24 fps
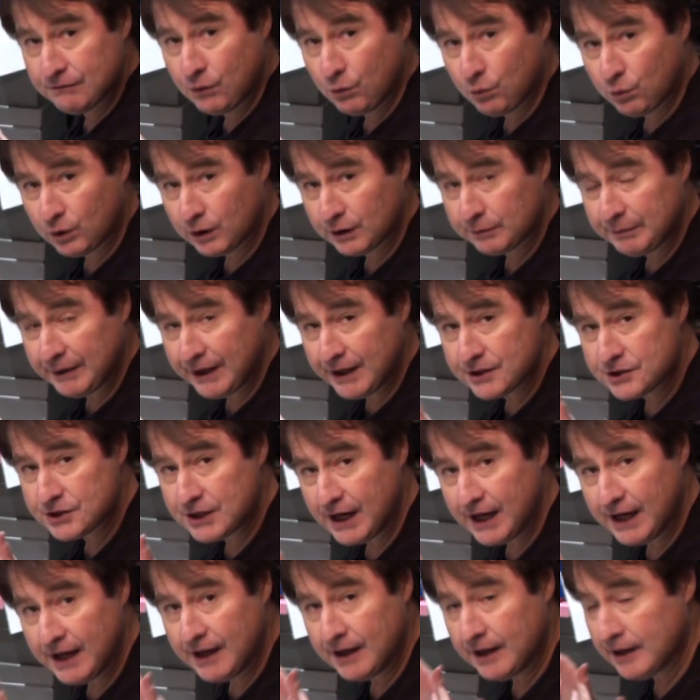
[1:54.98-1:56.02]
the workbench
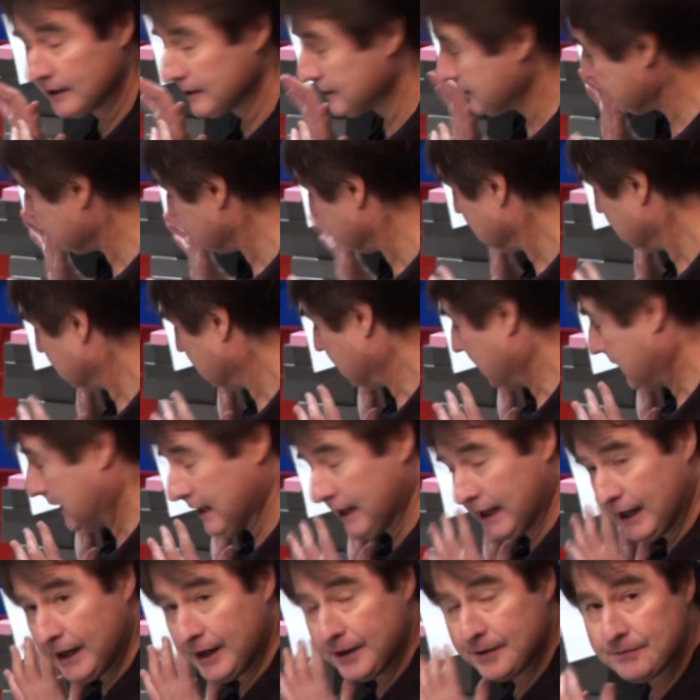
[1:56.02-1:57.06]
and
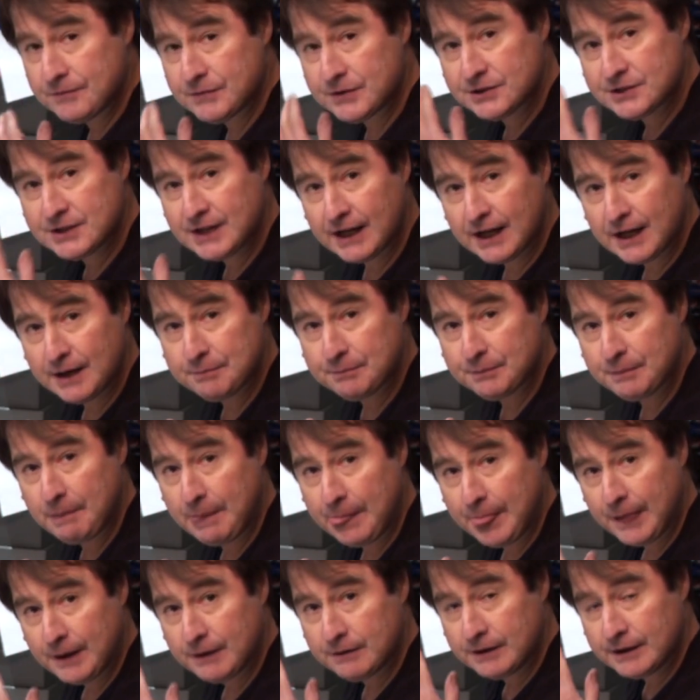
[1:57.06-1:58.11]
set up
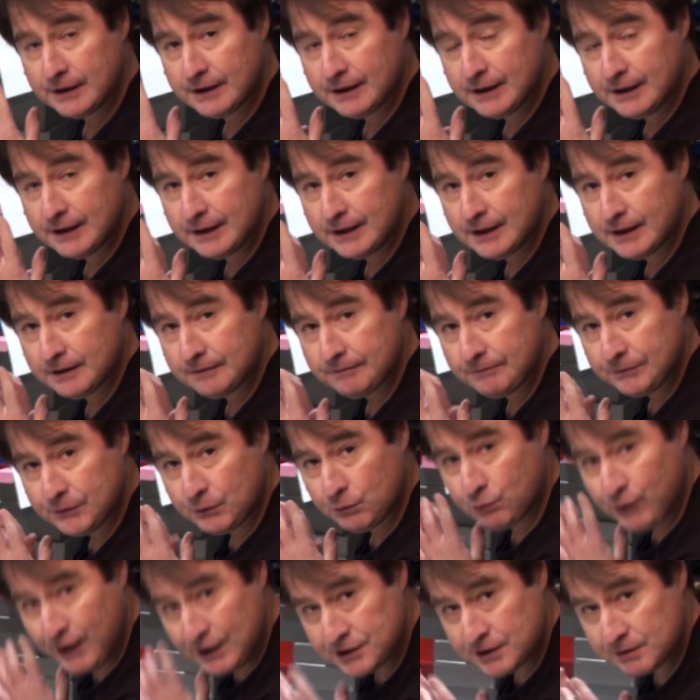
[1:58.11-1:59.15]

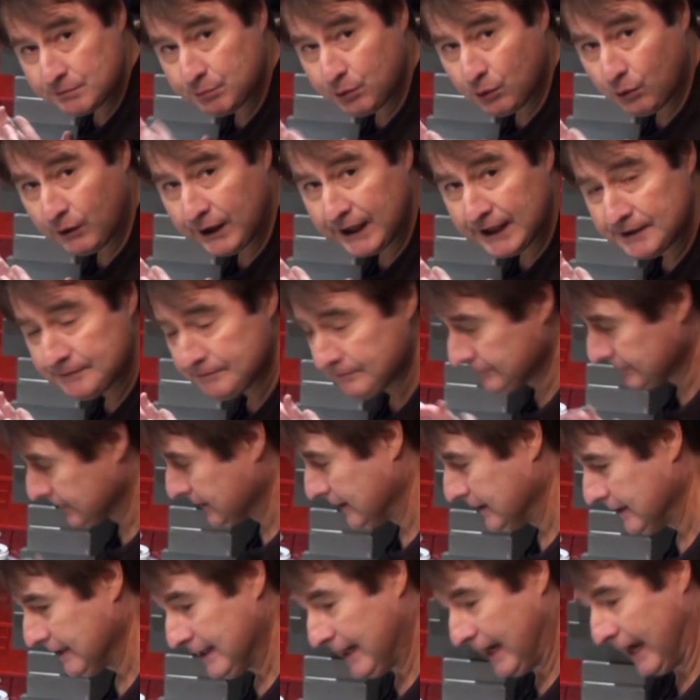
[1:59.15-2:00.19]
resin pouring,
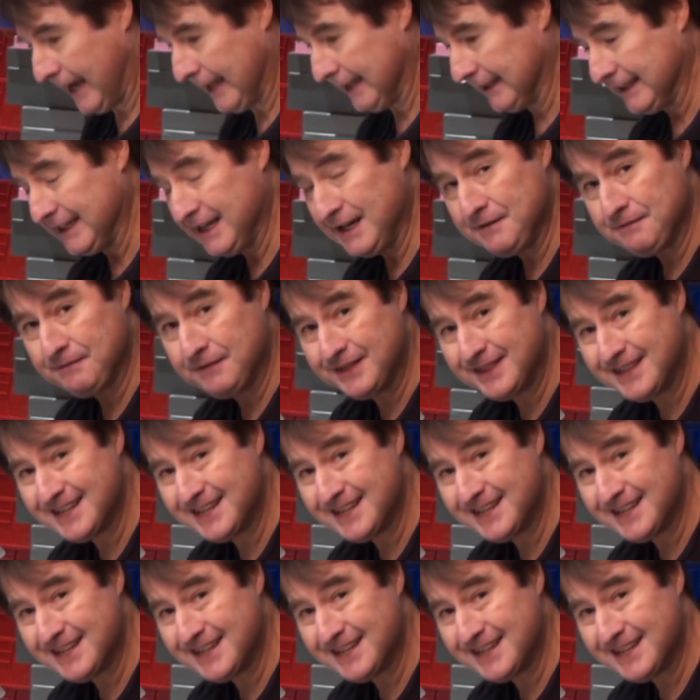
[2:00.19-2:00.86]
and leave